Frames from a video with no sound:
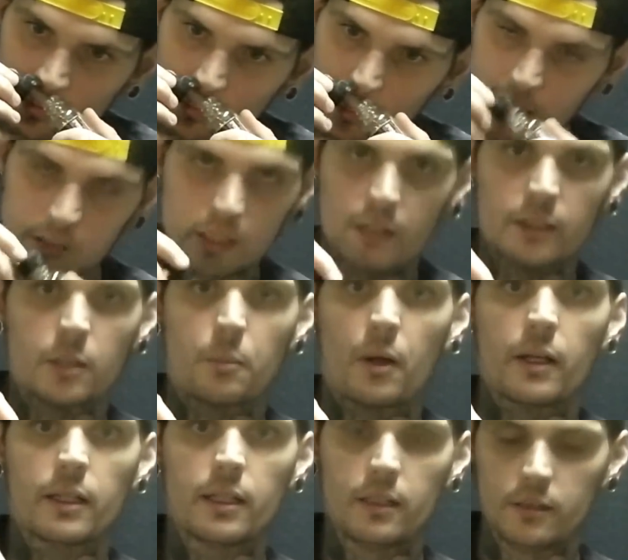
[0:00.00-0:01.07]
My son could
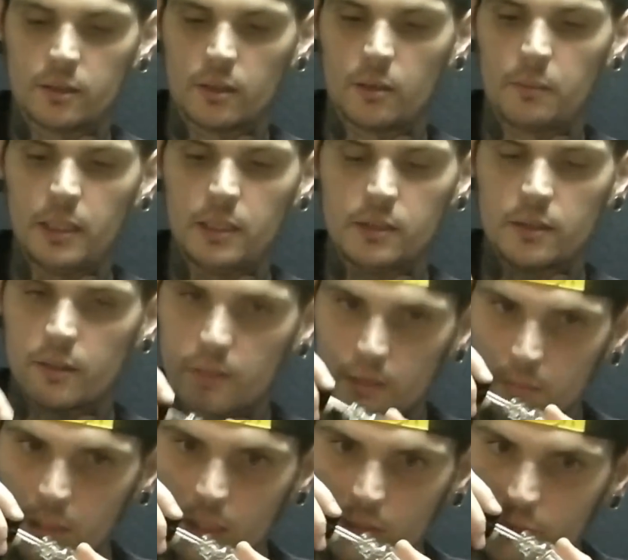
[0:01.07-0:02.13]
probably get into them easier
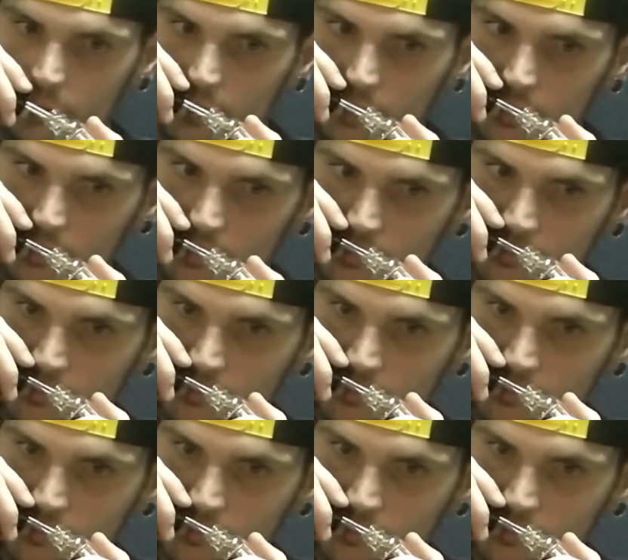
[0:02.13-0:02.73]
than me, for real.